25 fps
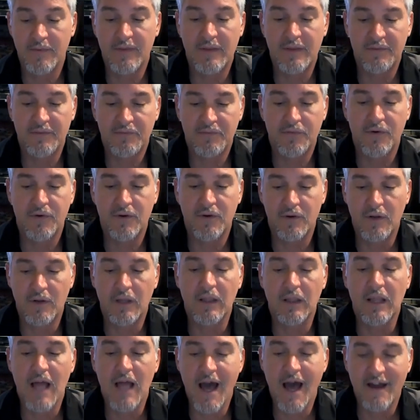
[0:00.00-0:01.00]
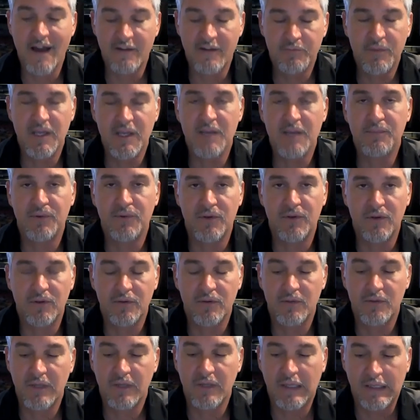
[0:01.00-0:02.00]
for a lot of
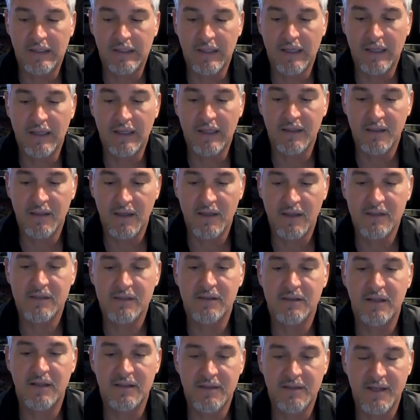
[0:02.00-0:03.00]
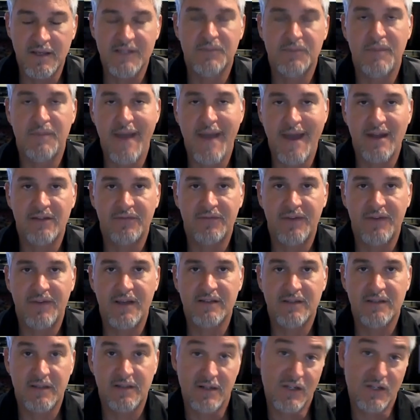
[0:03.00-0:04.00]
people, it does
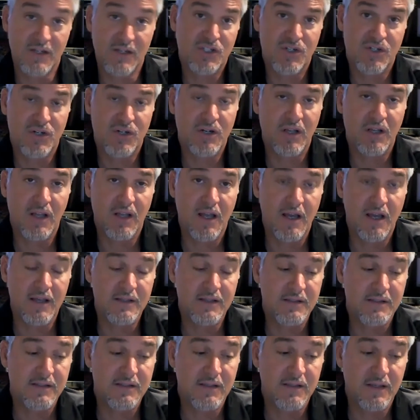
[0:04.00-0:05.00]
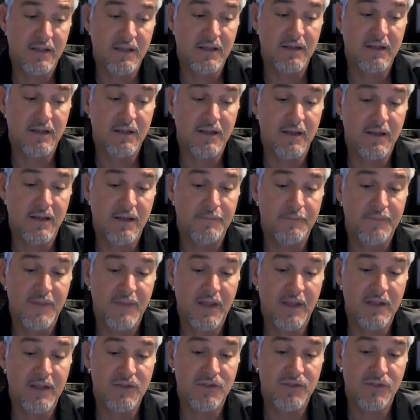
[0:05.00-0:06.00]
manifest and externalize
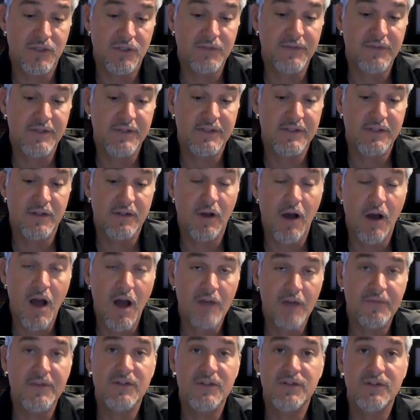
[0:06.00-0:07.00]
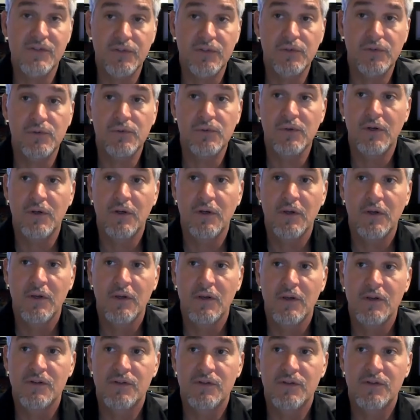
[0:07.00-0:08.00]
in service, and often to
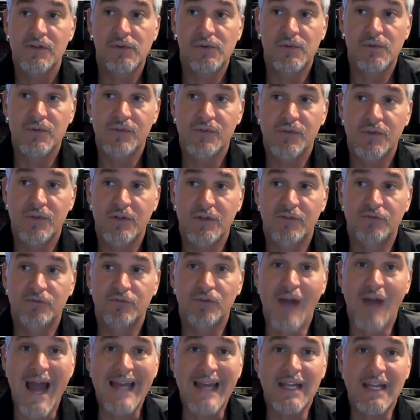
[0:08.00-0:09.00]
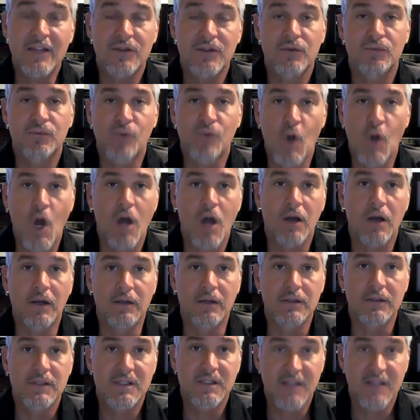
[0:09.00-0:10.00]
sort of righting the
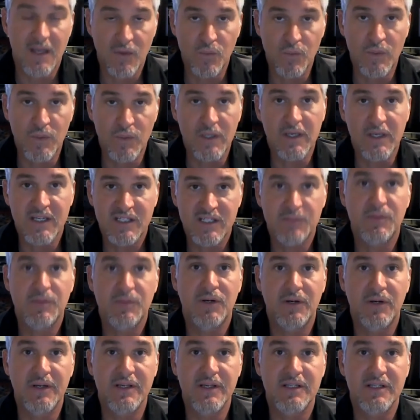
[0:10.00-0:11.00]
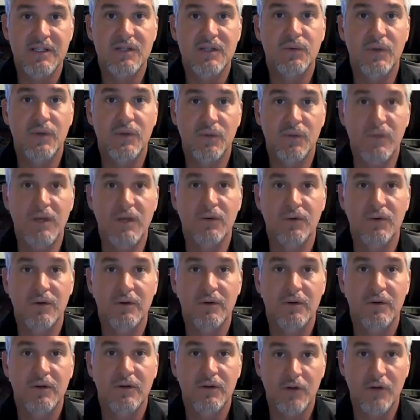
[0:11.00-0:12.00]
wrongs that we experienced when we were
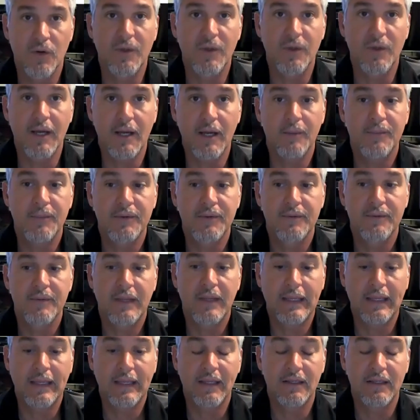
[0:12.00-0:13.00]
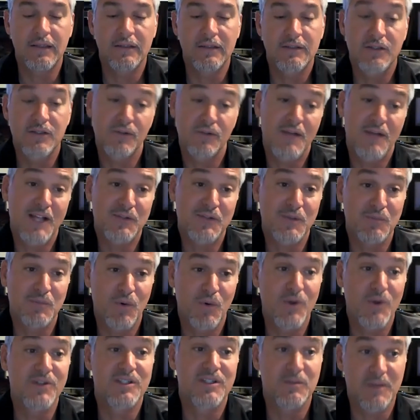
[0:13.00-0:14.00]
growing up. And so that's what
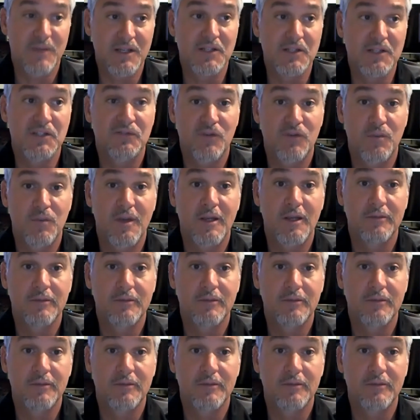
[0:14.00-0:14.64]
Voice of Men is for me.